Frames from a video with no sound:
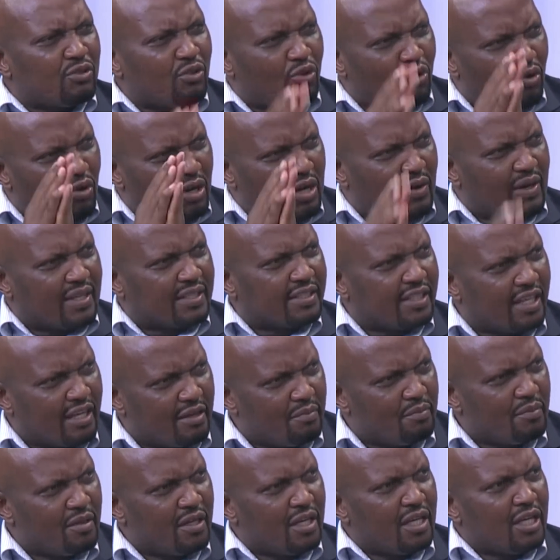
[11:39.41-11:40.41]
all our
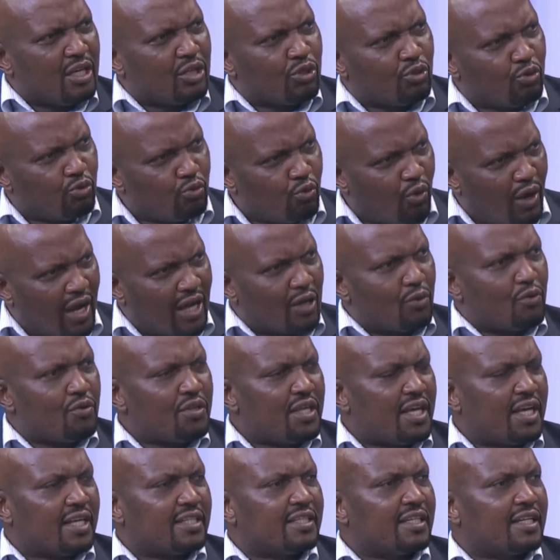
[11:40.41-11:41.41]
time to work with
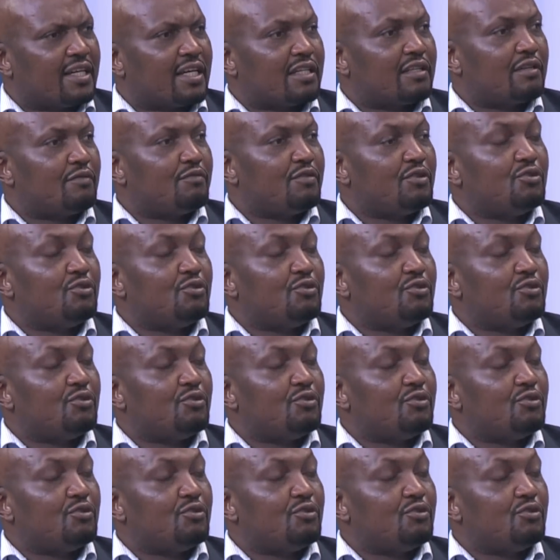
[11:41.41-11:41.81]
the executive.